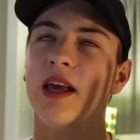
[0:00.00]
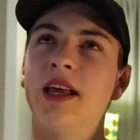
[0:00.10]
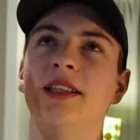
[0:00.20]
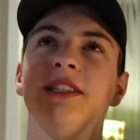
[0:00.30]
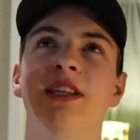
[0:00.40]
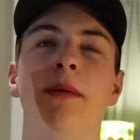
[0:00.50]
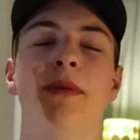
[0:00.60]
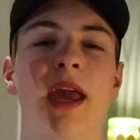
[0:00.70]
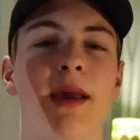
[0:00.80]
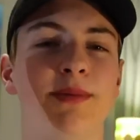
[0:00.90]
in
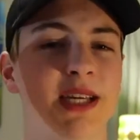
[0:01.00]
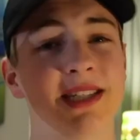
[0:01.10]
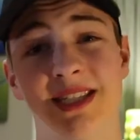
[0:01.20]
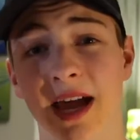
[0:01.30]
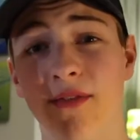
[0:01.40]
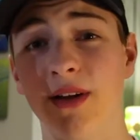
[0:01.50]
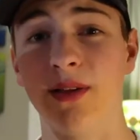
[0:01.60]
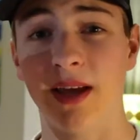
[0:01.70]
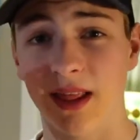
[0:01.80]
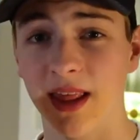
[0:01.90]
some games is
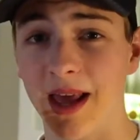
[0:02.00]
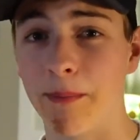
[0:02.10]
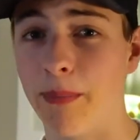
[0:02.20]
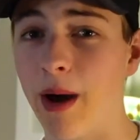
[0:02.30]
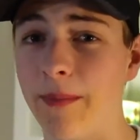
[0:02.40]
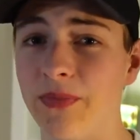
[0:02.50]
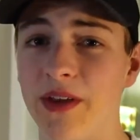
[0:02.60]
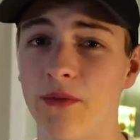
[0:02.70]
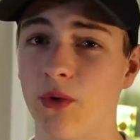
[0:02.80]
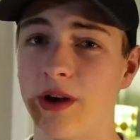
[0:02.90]
definitely a thing, but
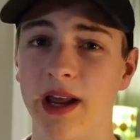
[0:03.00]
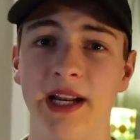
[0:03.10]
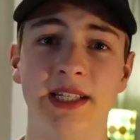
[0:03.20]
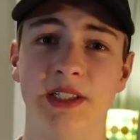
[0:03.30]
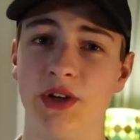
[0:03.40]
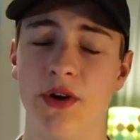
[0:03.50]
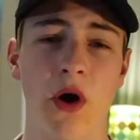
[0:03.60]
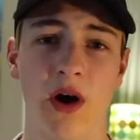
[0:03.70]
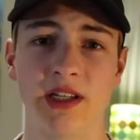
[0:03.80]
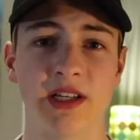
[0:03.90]
Fortnite is
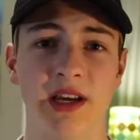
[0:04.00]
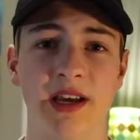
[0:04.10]
not.